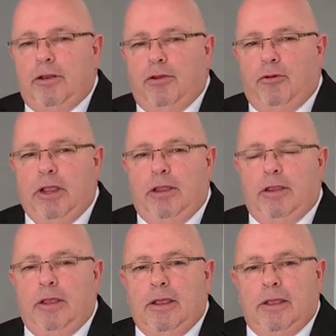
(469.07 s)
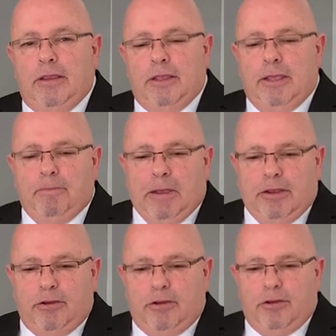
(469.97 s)
to read the
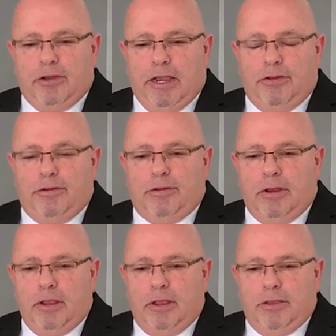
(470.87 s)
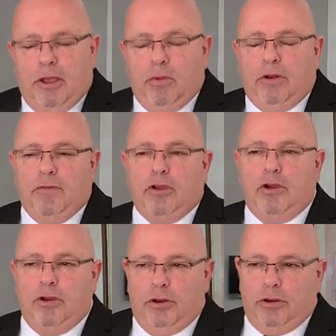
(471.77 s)
passages as they would have
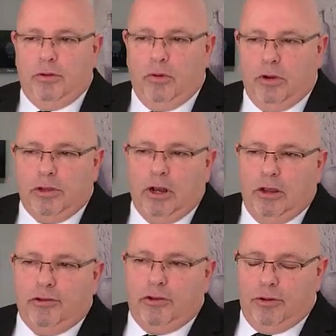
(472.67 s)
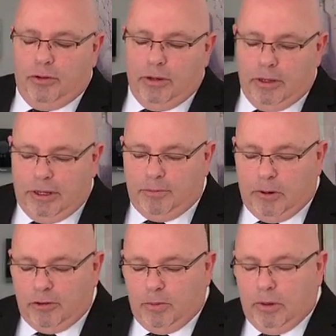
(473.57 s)
occurred, or as close to as
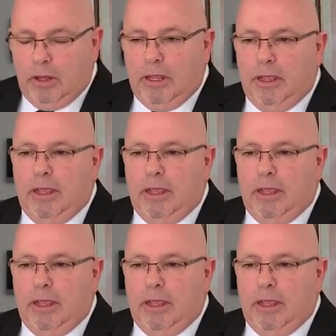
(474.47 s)
possible,